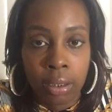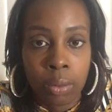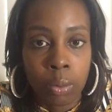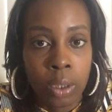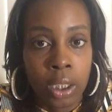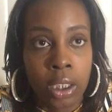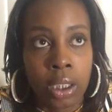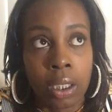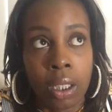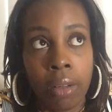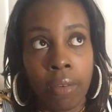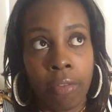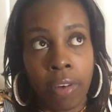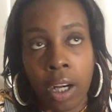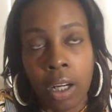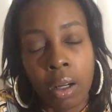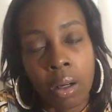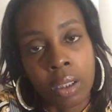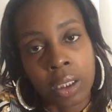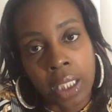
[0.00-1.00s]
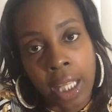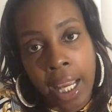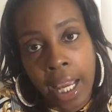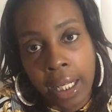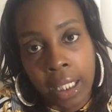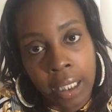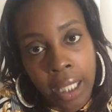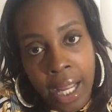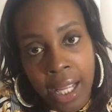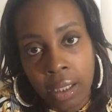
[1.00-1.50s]
which Virgo is an
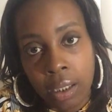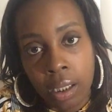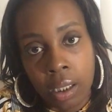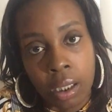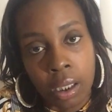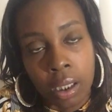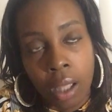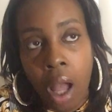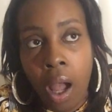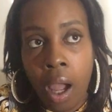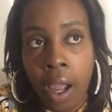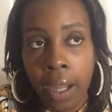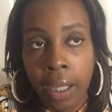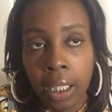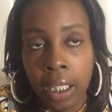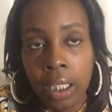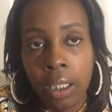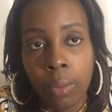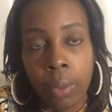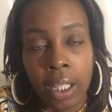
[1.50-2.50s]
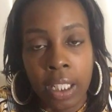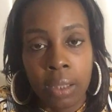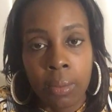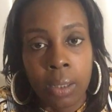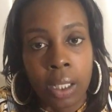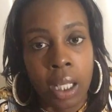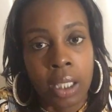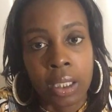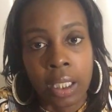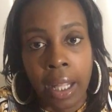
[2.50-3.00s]
analyzing sign anyways
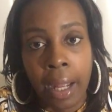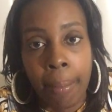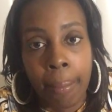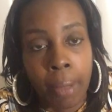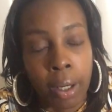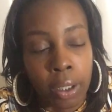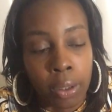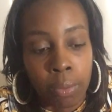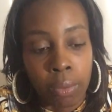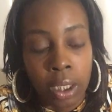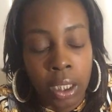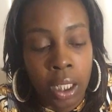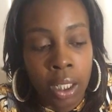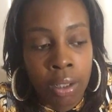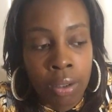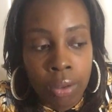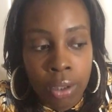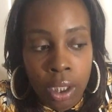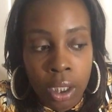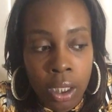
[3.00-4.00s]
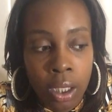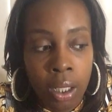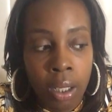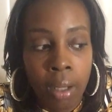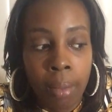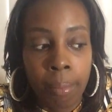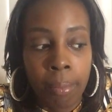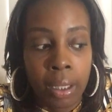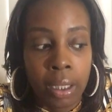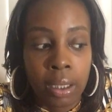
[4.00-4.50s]
because of that Mercury energy,
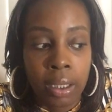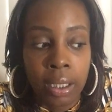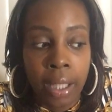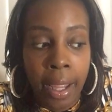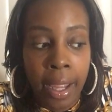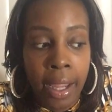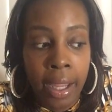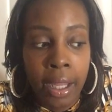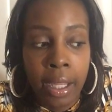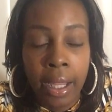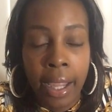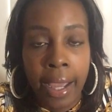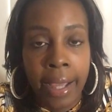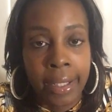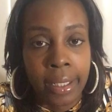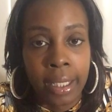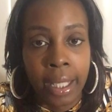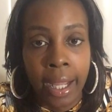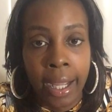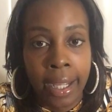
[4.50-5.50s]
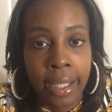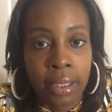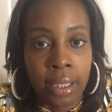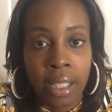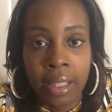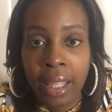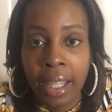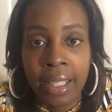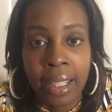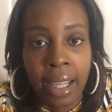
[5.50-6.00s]
but they analyze
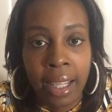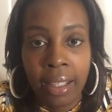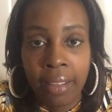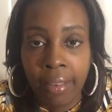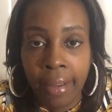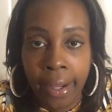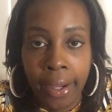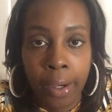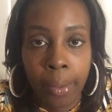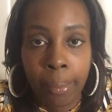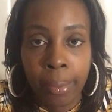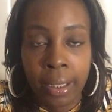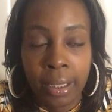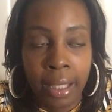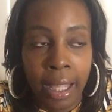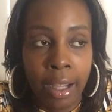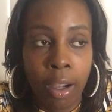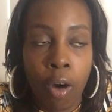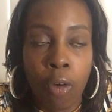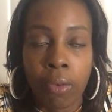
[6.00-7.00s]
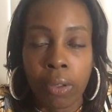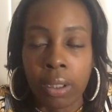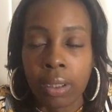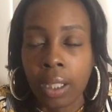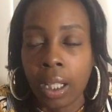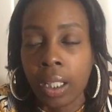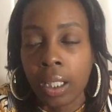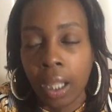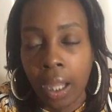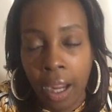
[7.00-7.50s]
and they can't even help it. They
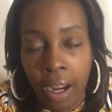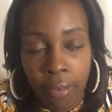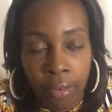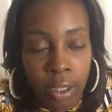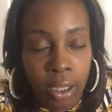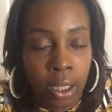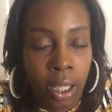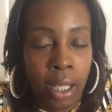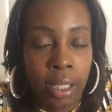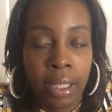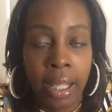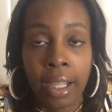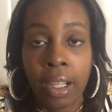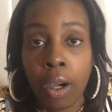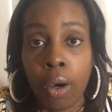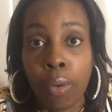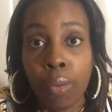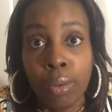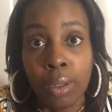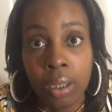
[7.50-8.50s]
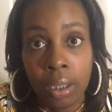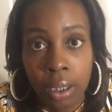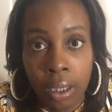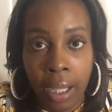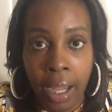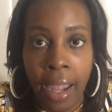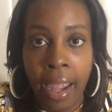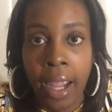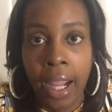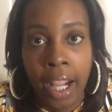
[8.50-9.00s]
overthink everything. They gonna
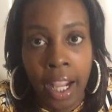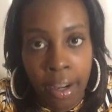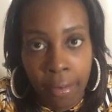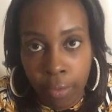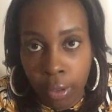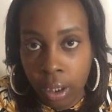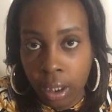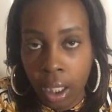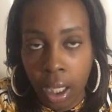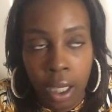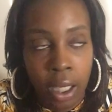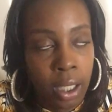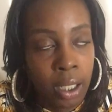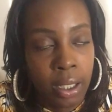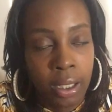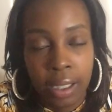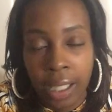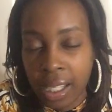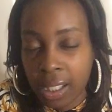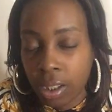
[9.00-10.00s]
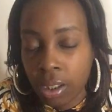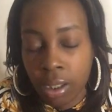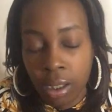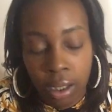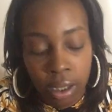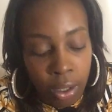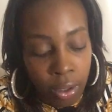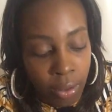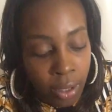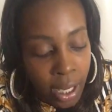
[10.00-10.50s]
look at everything. That's
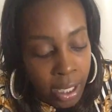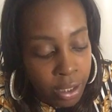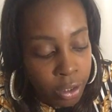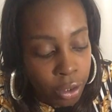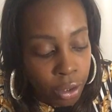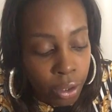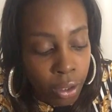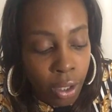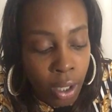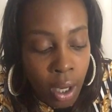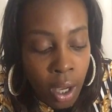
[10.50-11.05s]
just their nature.